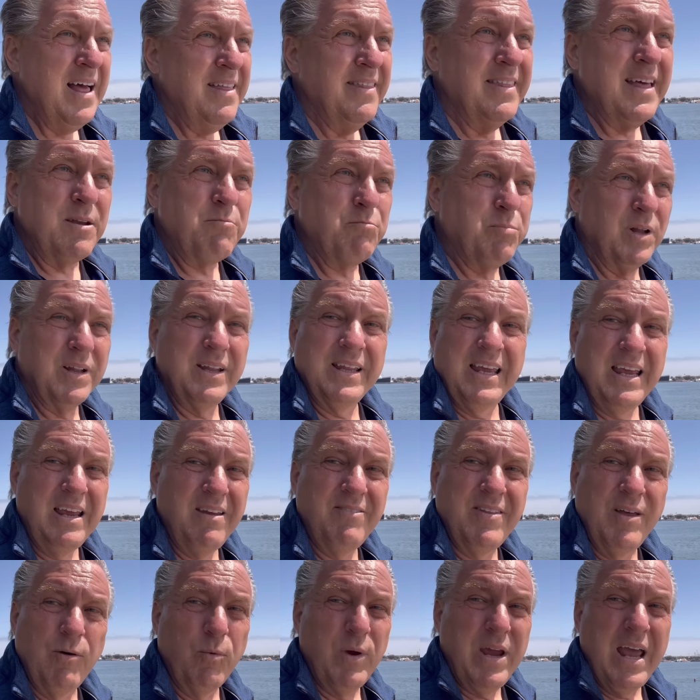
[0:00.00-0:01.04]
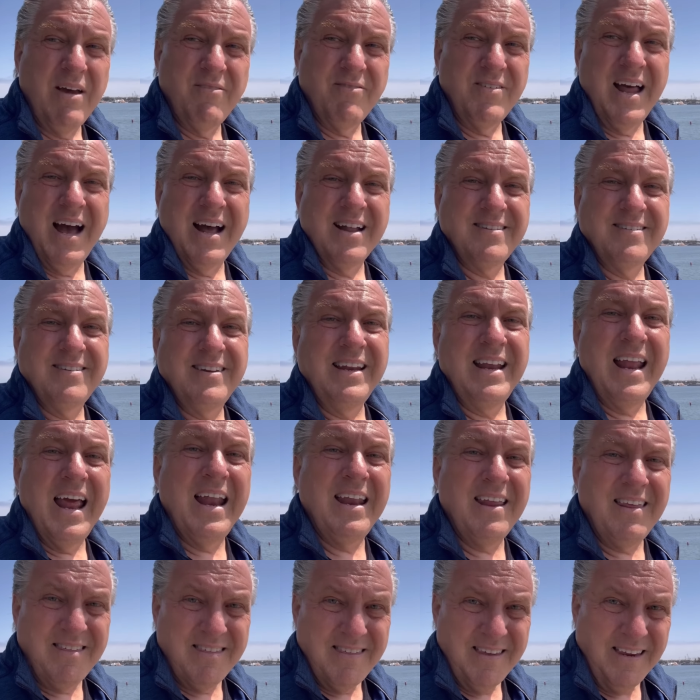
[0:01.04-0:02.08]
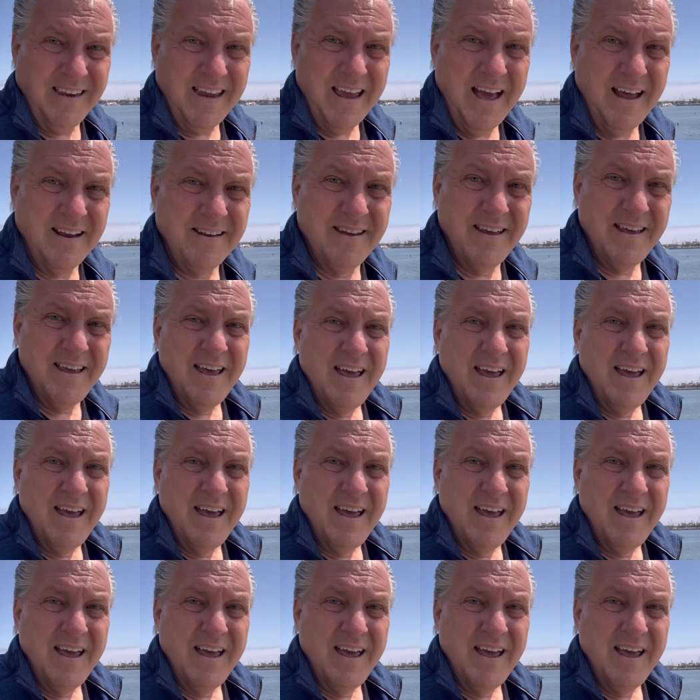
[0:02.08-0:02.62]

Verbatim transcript: that believe that we have not seen anything yet.